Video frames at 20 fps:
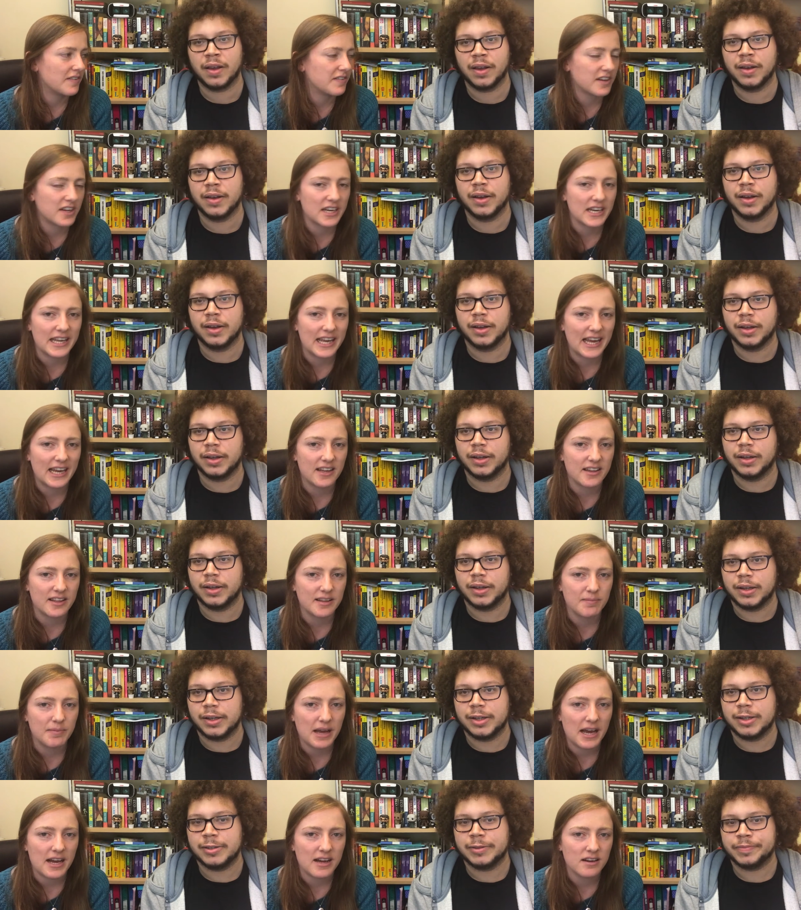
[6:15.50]
Speaker 1: you're never going to get
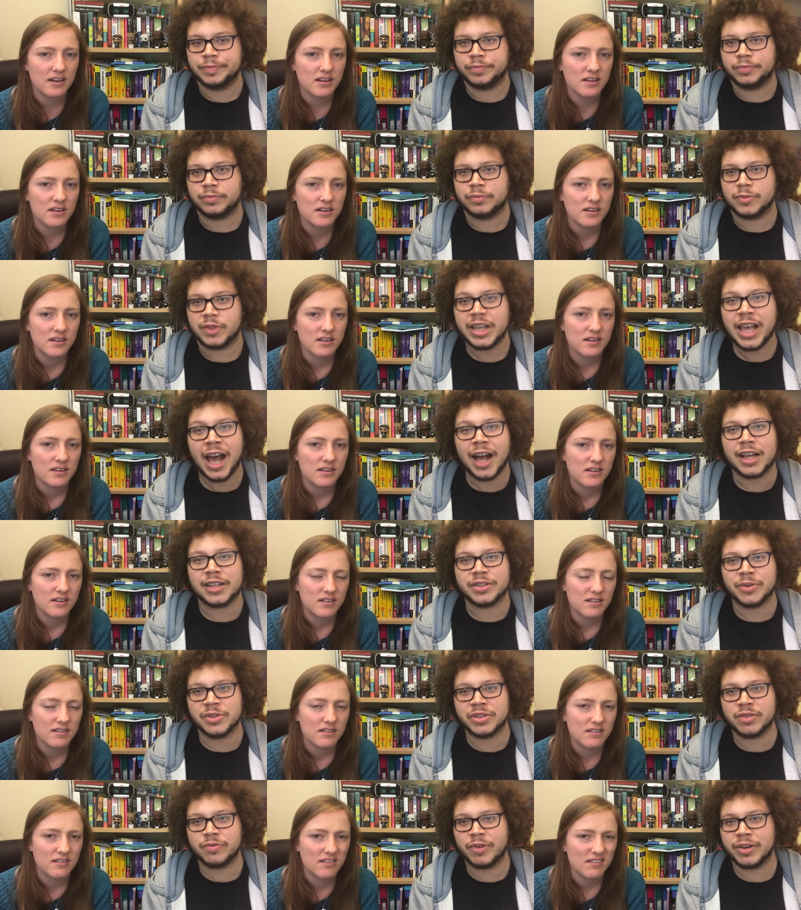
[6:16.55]
anything back.
Speaker 2: Yeah,
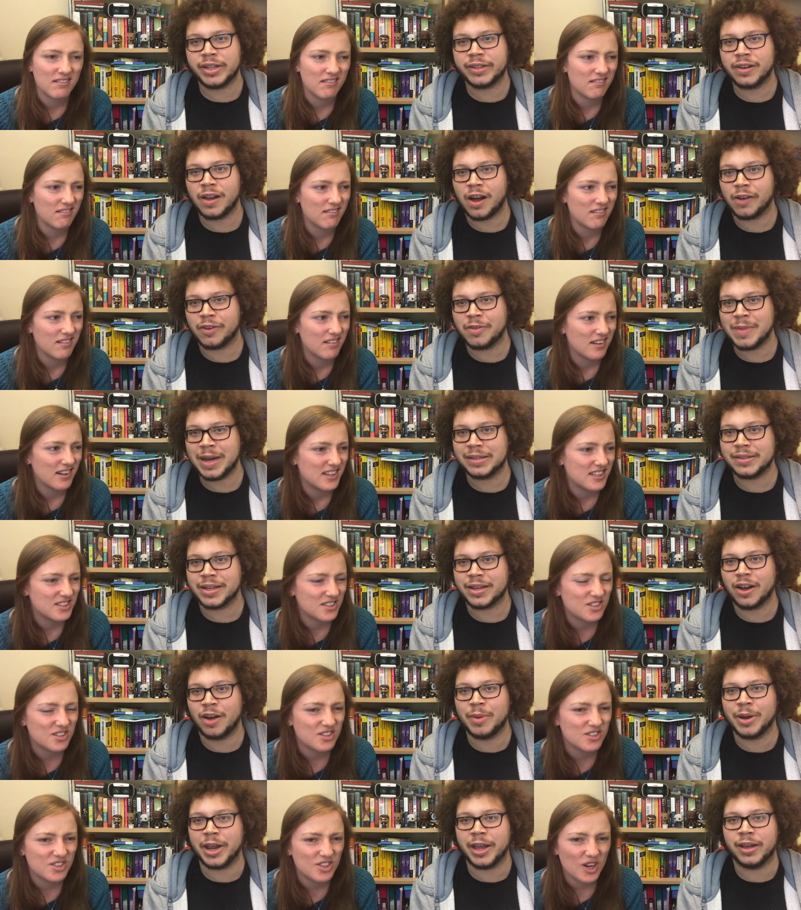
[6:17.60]
so it's a really dark romantic
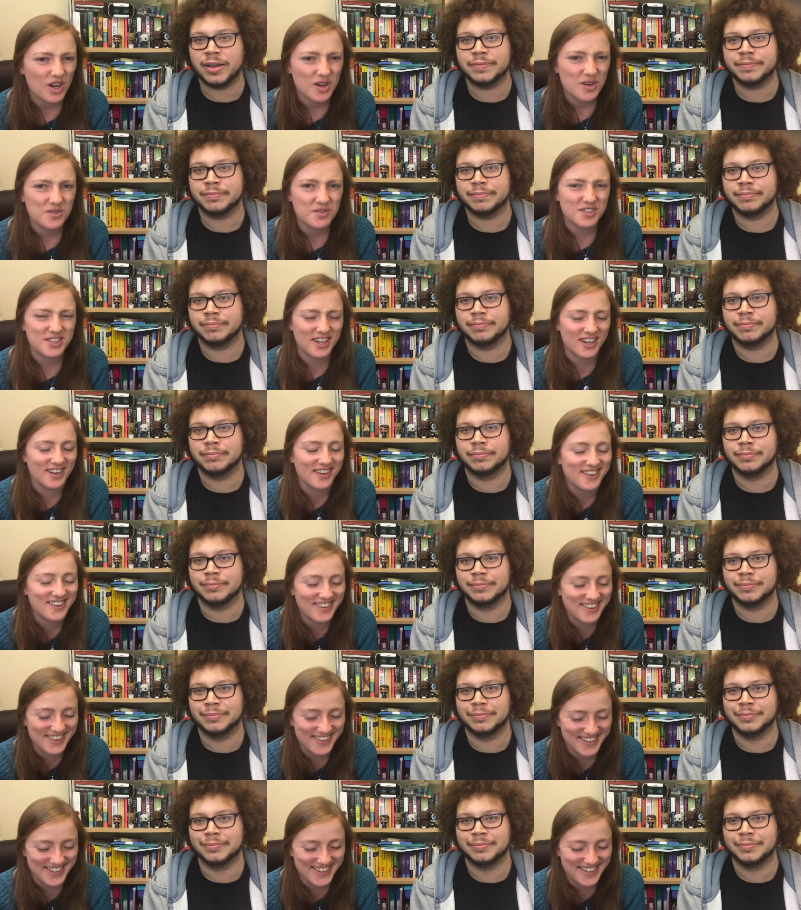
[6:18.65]
Speaker 1: comedy. So dark.